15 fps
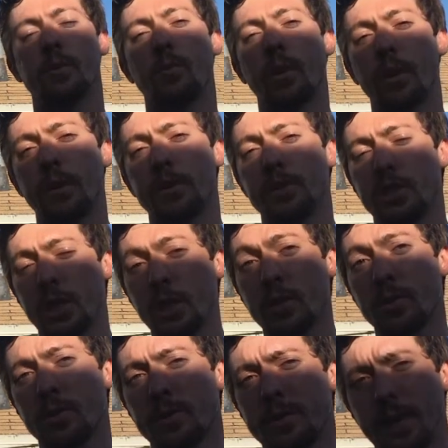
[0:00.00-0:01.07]
where it
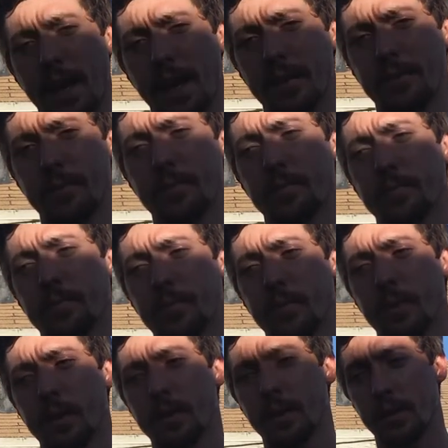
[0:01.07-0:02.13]
shows that
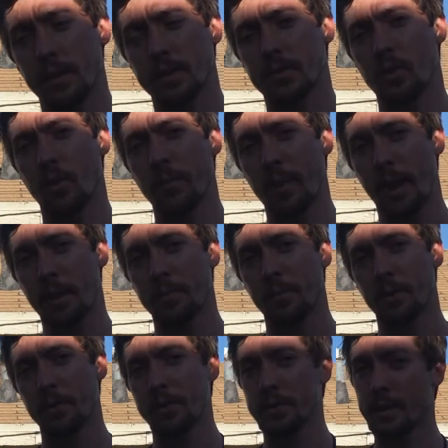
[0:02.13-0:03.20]
the glycerol
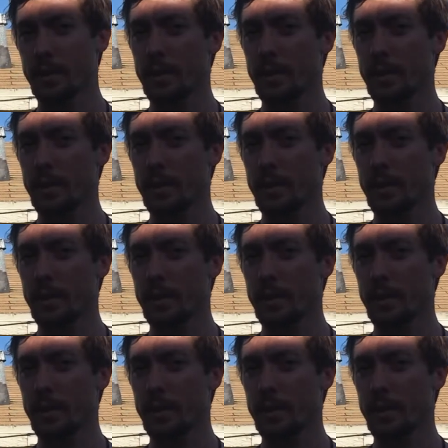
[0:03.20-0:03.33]
backbone is